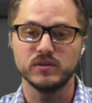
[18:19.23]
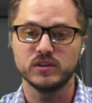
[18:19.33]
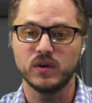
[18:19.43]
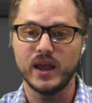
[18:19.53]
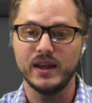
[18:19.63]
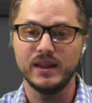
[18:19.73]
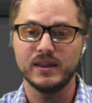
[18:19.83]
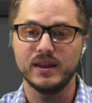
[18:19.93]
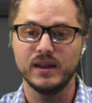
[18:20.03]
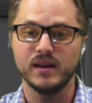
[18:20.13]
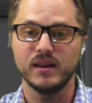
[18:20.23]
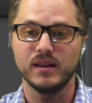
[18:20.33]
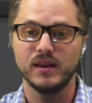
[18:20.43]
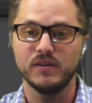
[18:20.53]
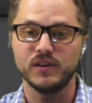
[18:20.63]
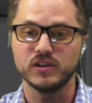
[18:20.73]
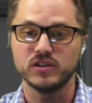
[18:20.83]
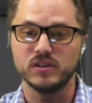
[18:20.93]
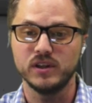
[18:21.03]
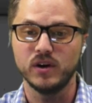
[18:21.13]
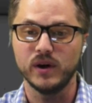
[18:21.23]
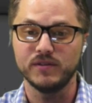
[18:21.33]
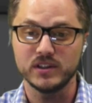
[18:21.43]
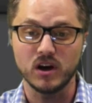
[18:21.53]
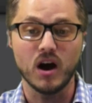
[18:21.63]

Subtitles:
So anything, if it's